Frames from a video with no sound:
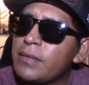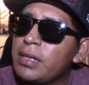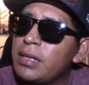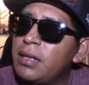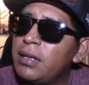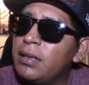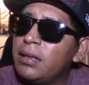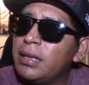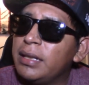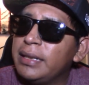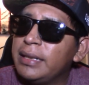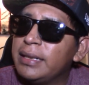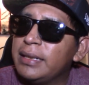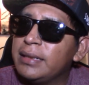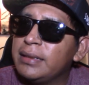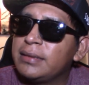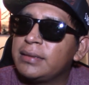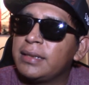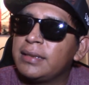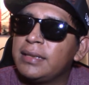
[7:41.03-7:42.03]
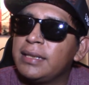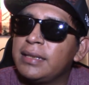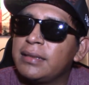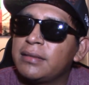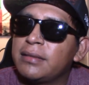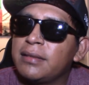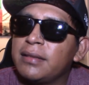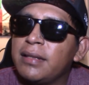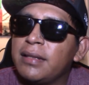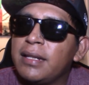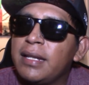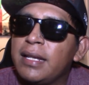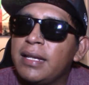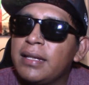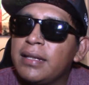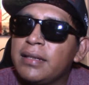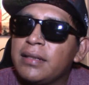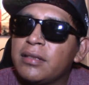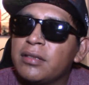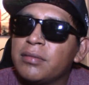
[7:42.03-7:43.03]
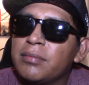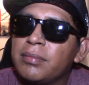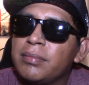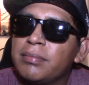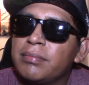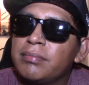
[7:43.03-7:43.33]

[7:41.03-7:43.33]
I guess at the end of the day, you know,